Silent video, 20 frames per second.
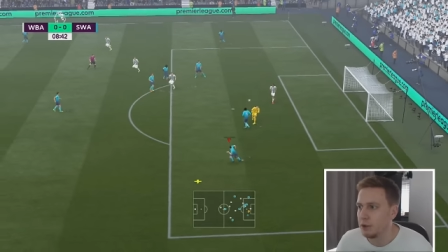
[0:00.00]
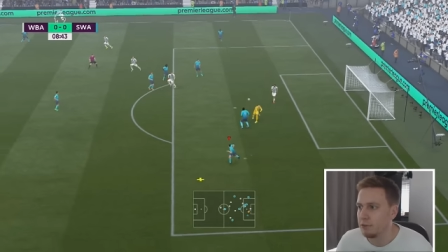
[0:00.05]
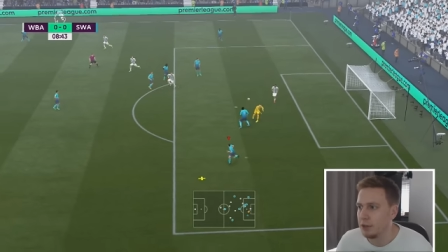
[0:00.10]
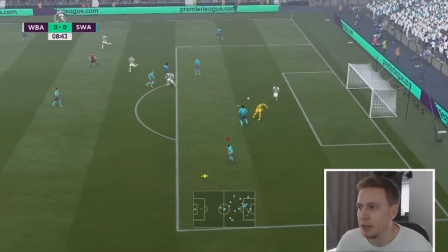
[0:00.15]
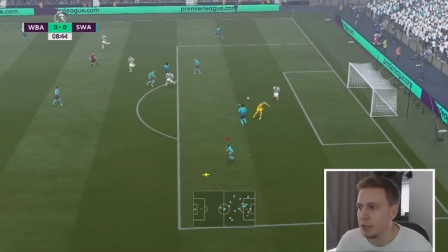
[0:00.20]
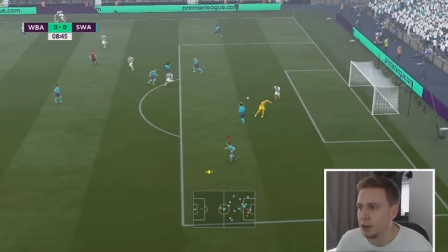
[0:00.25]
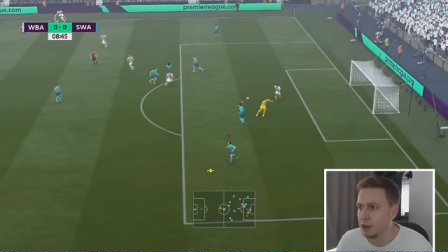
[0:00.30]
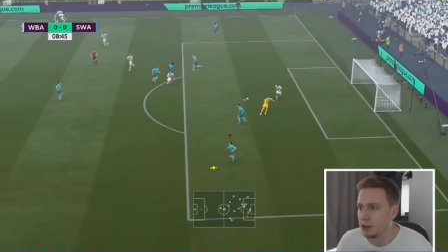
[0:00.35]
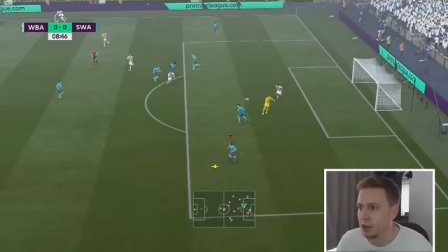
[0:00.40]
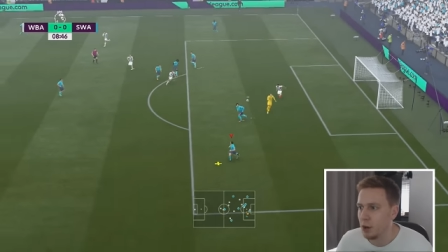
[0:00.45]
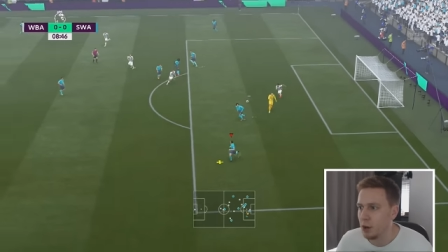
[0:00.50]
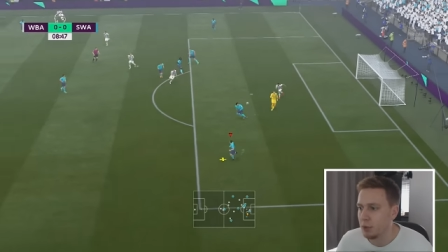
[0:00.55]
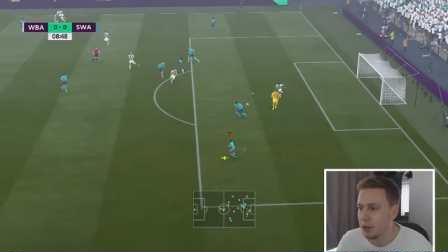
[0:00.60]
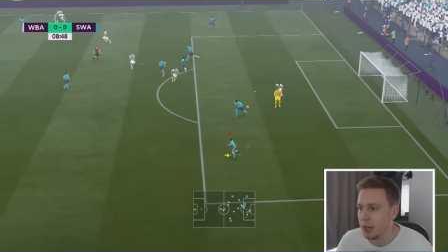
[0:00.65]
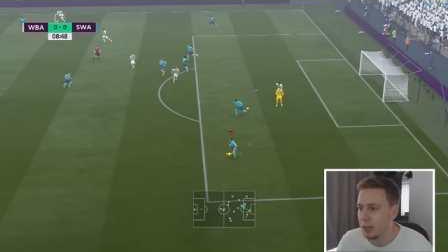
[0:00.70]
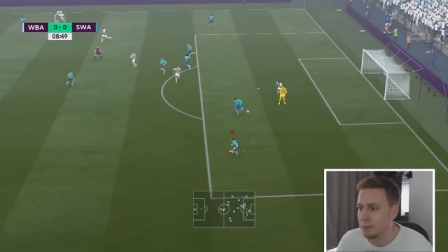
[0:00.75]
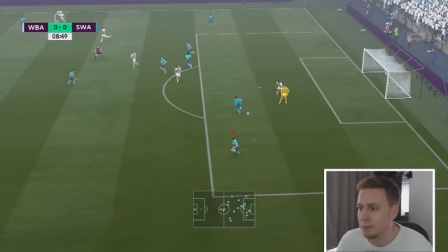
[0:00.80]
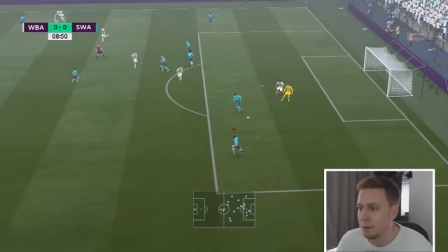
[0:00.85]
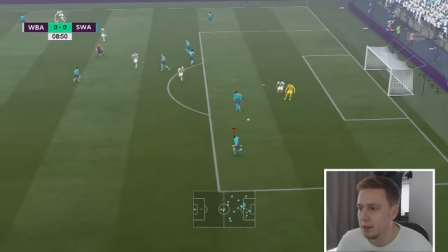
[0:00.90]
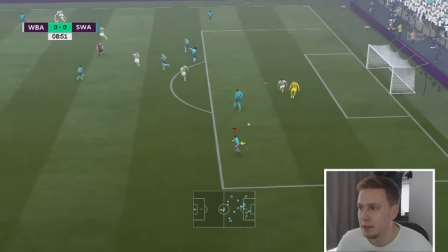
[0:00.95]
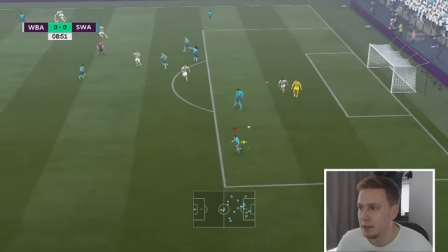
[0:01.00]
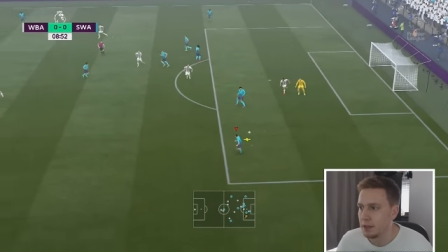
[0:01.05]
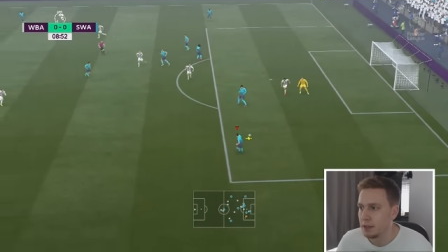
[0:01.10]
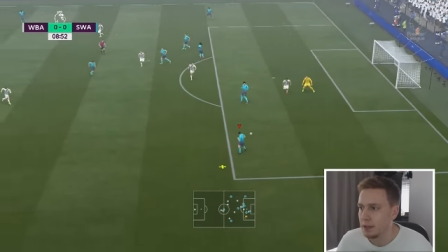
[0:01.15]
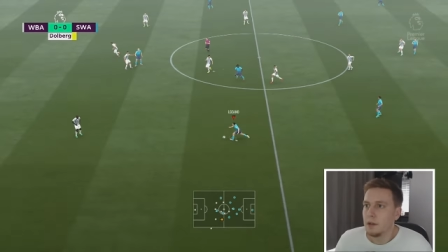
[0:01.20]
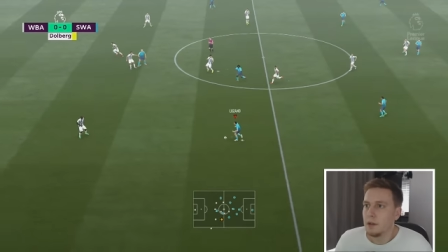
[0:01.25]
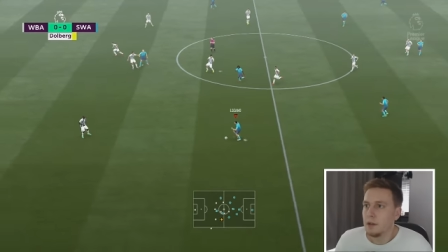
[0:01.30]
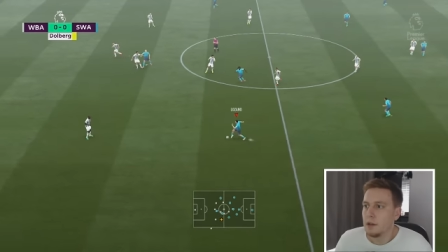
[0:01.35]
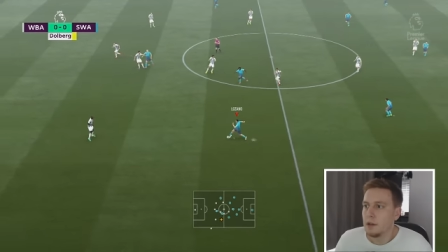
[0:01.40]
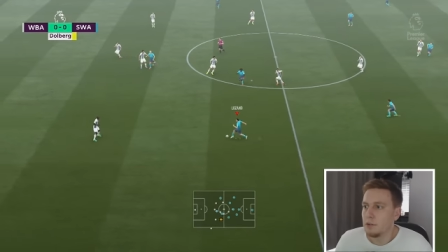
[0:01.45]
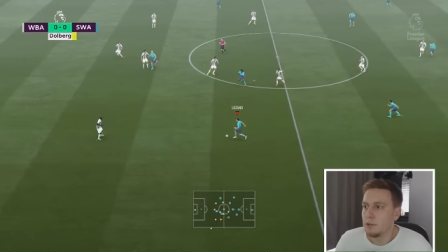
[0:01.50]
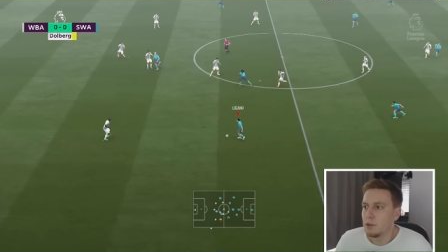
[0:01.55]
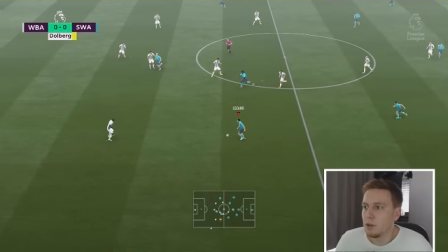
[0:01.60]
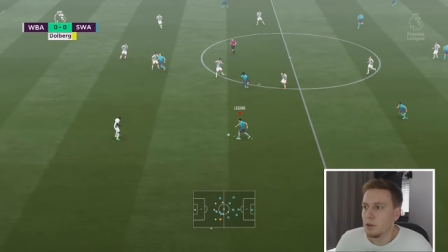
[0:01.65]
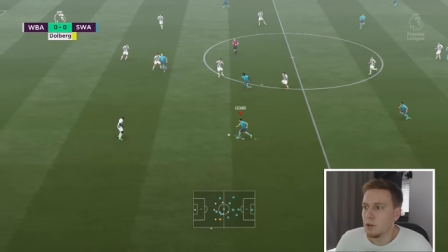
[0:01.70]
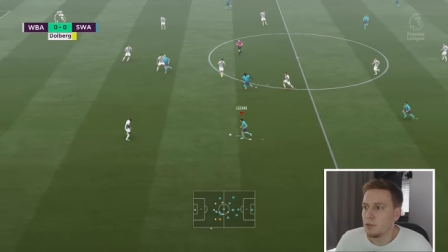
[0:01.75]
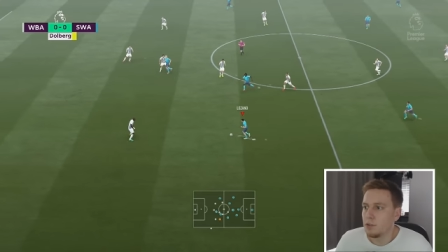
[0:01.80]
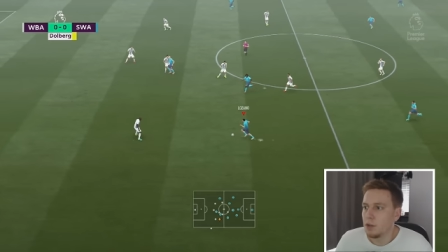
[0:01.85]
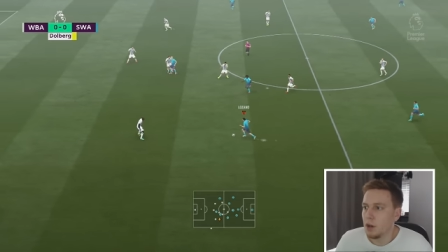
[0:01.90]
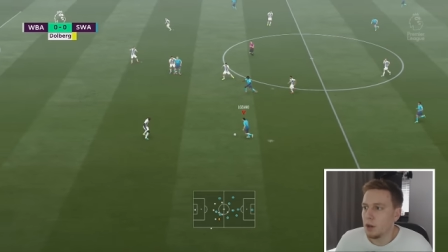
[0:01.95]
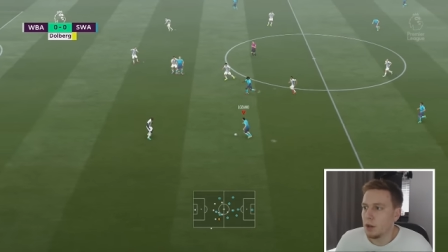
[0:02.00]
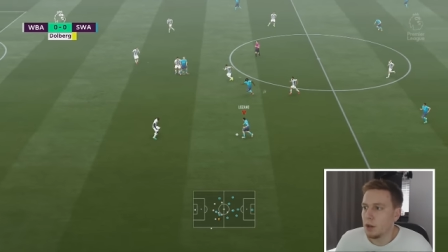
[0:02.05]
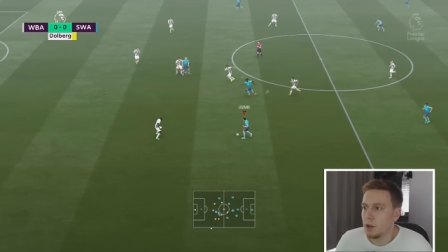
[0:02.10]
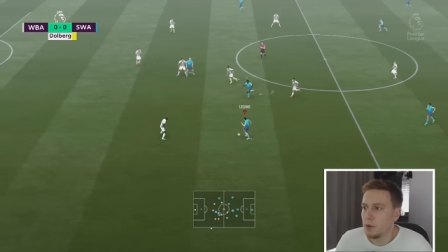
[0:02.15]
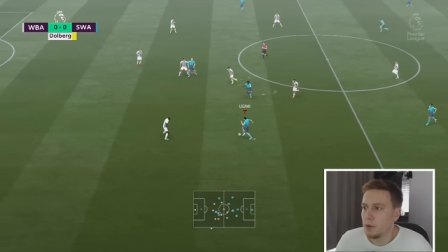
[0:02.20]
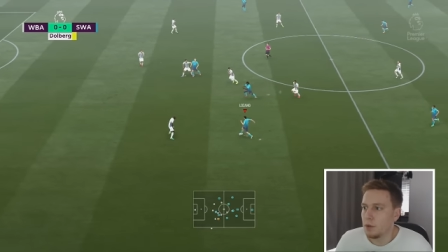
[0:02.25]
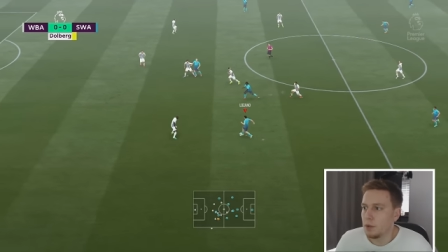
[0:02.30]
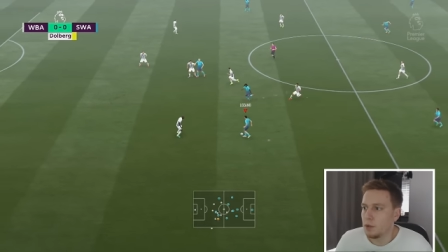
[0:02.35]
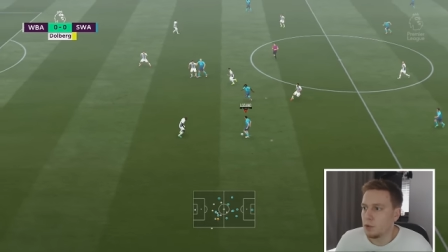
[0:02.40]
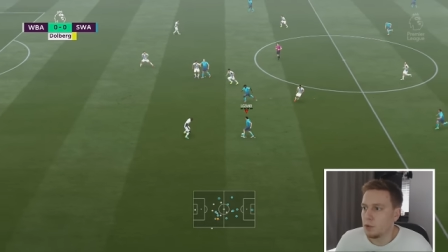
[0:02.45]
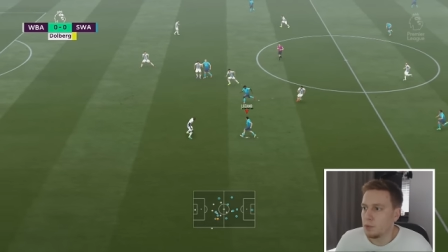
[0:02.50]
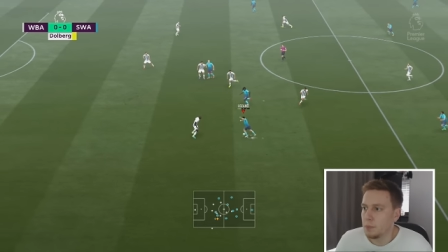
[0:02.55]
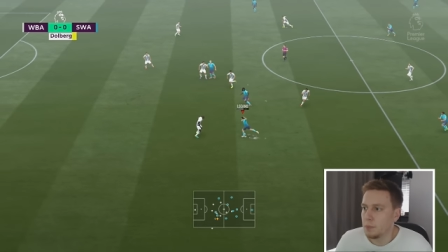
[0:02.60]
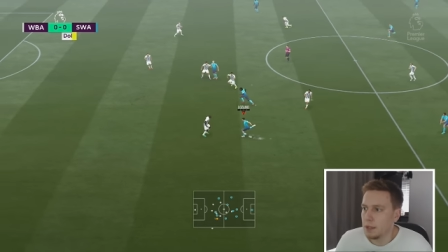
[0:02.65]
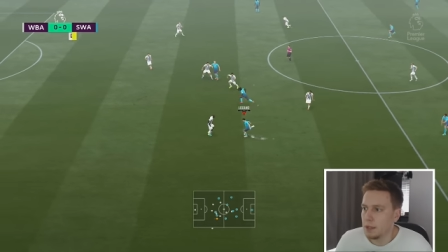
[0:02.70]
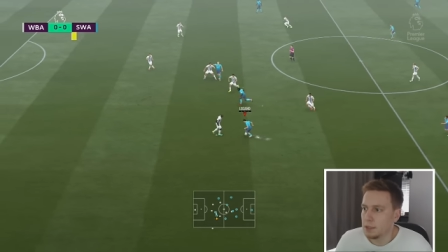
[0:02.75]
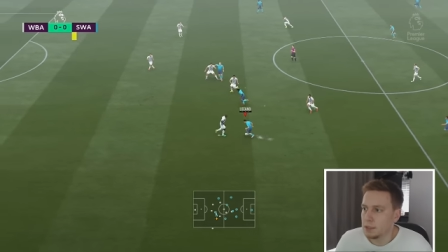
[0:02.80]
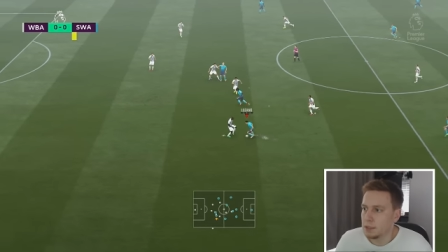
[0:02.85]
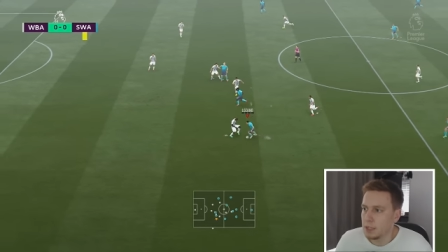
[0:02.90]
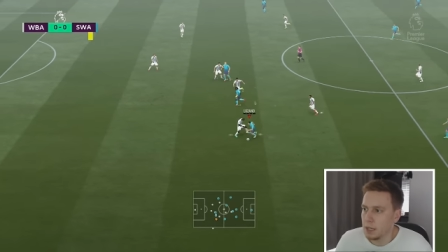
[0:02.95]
it. Really good goalkeeping. Here is Lozano in space.